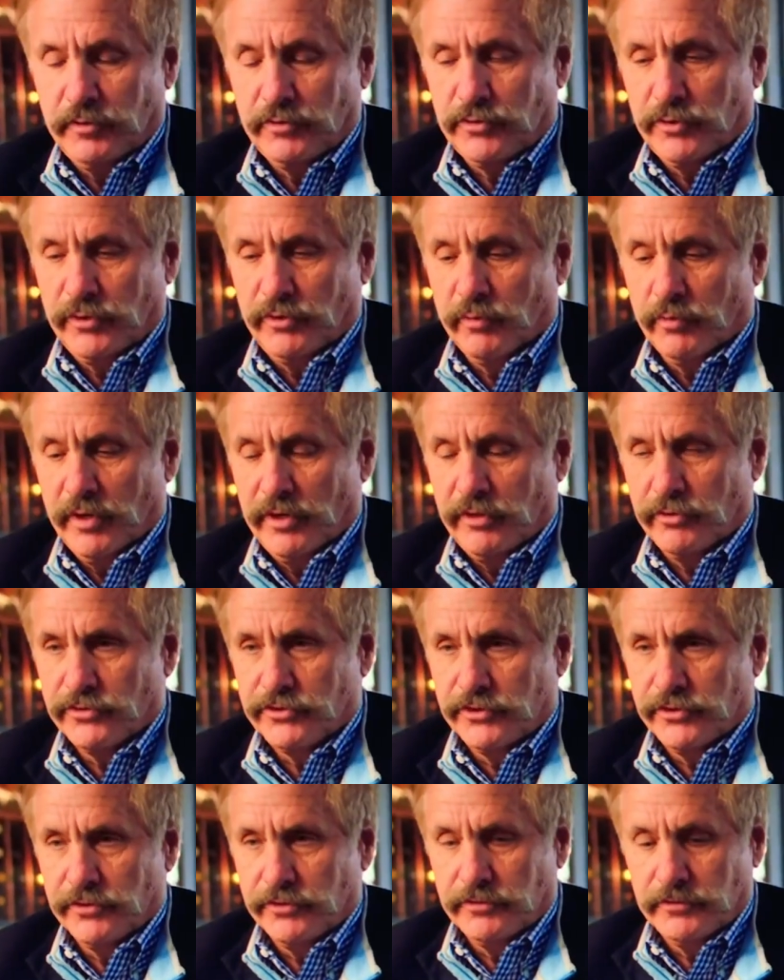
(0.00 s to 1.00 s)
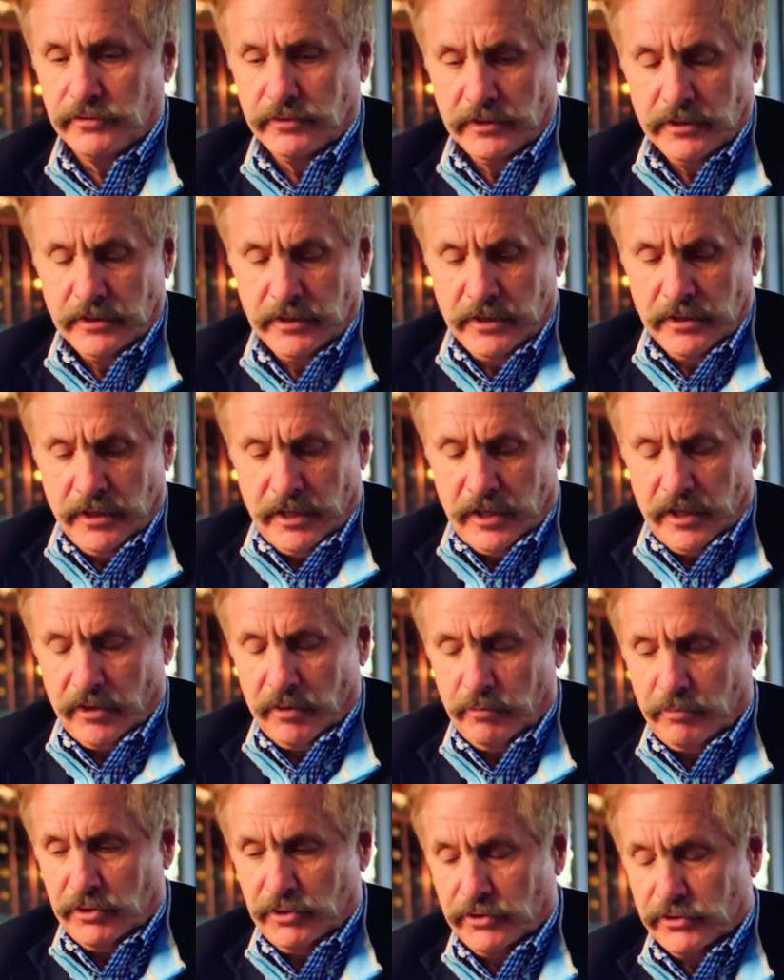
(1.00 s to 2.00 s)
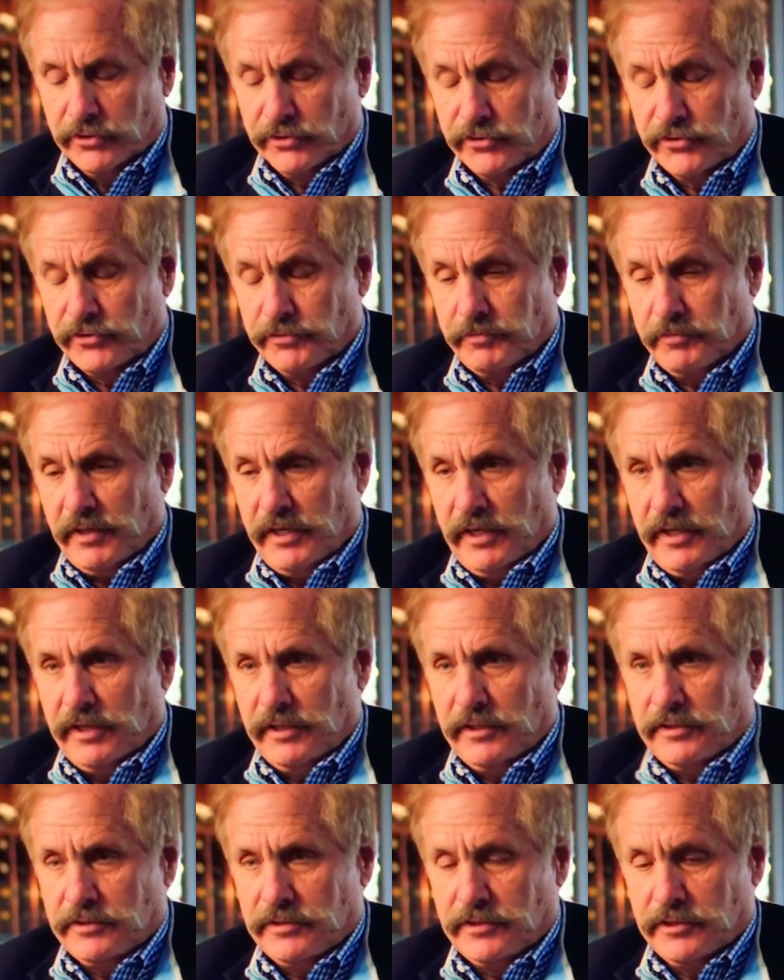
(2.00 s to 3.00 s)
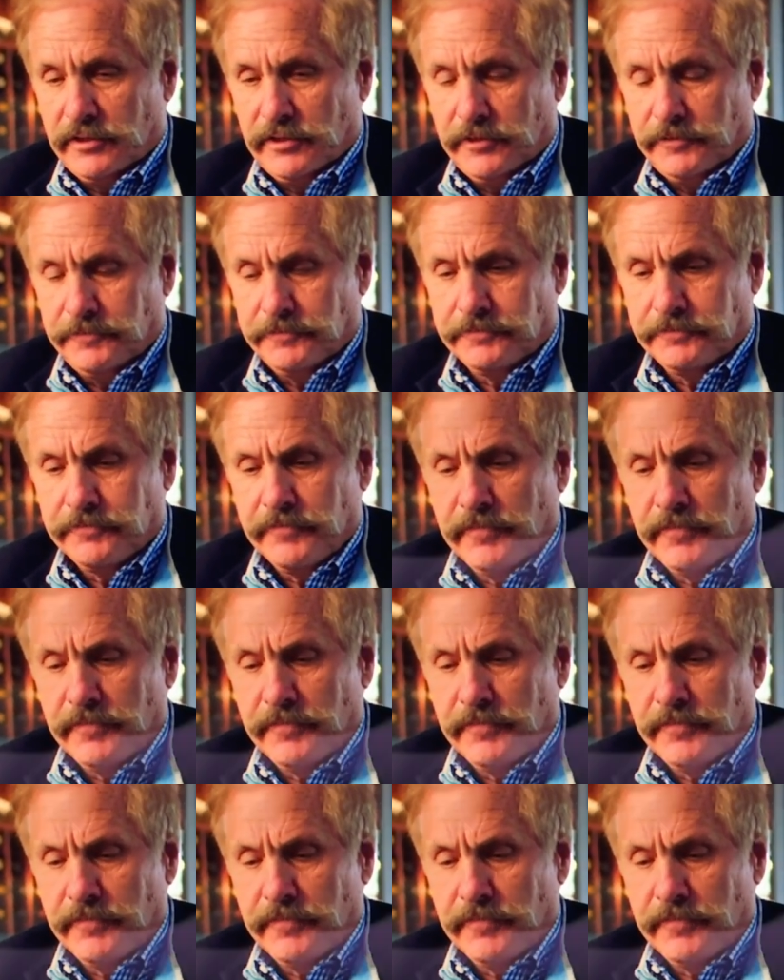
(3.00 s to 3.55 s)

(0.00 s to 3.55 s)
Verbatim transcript: know, between the Raiders and the and the Bills, and um,